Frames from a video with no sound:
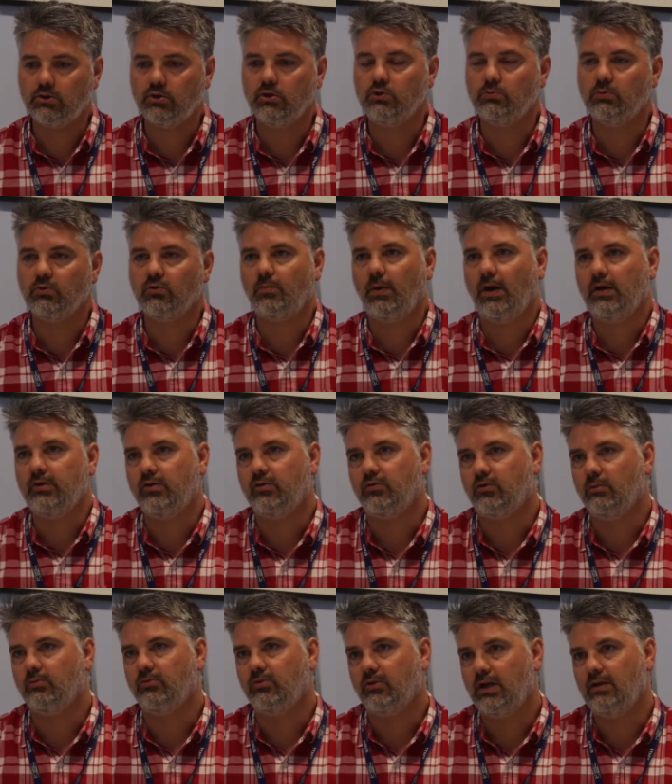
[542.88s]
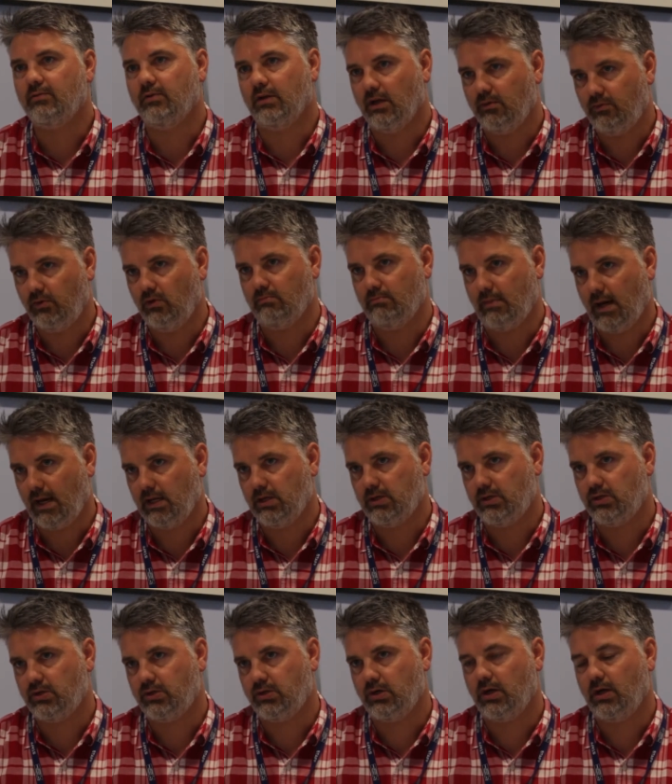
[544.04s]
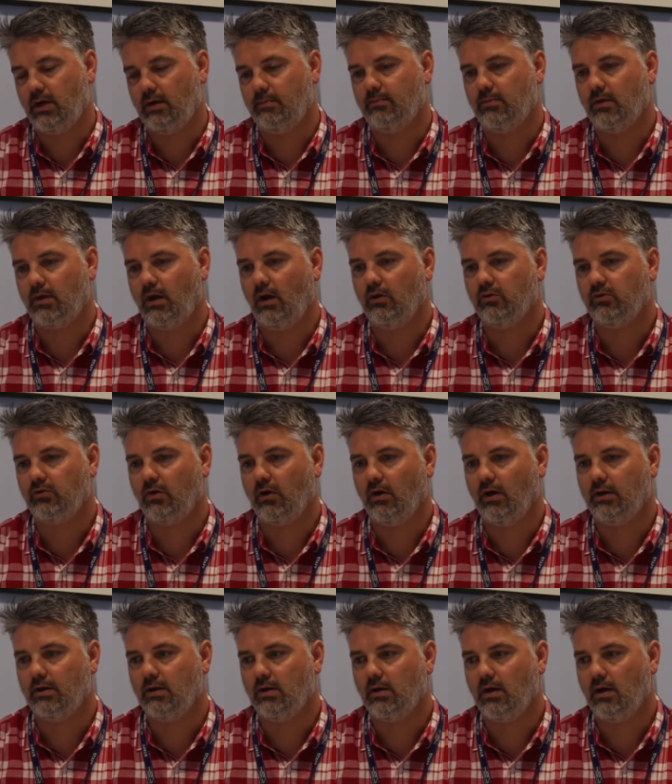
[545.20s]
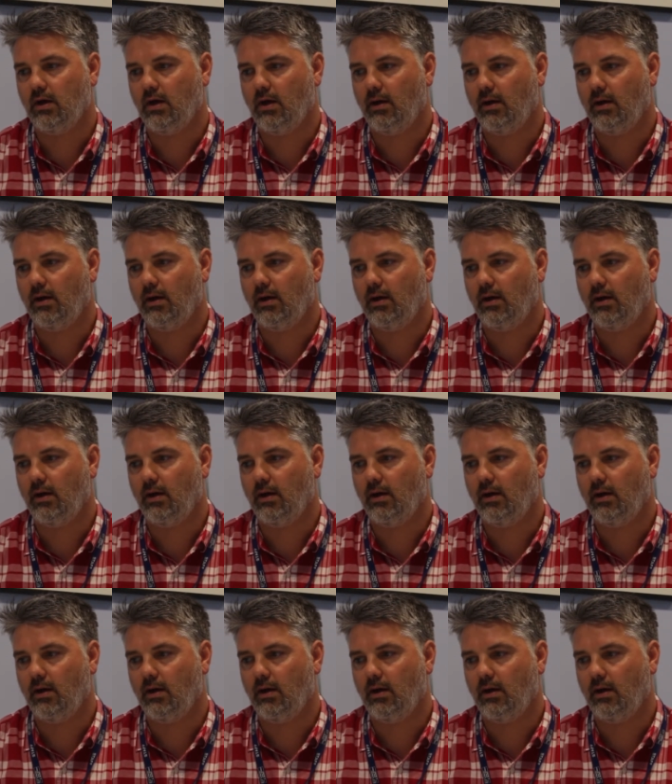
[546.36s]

suitable spaces for them to live in if you manage the coastline,